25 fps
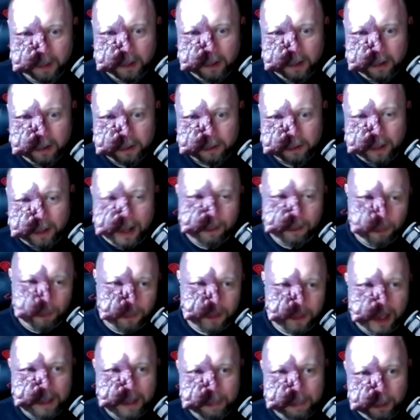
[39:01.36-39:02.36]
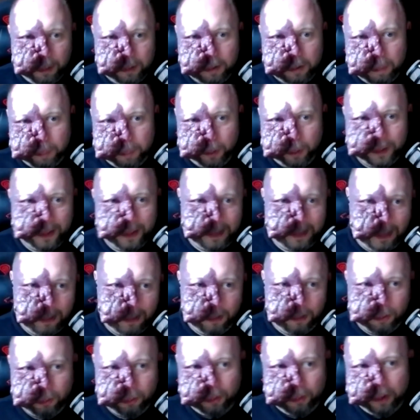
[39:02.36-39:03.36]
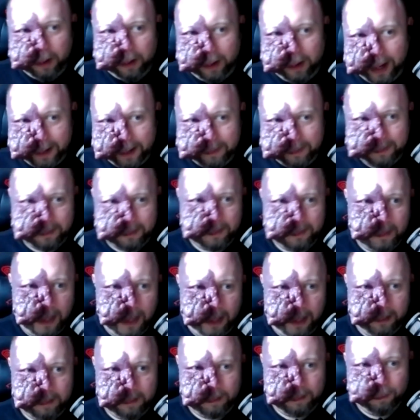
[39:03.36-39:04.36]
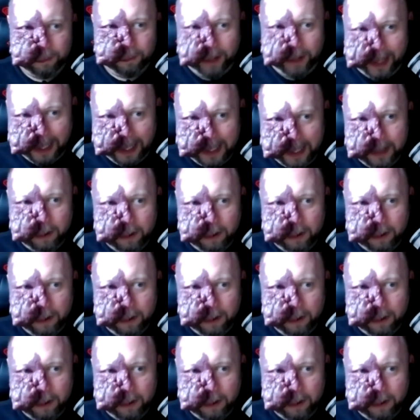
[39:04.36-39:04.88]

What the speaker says: So I was able to put it into a nice way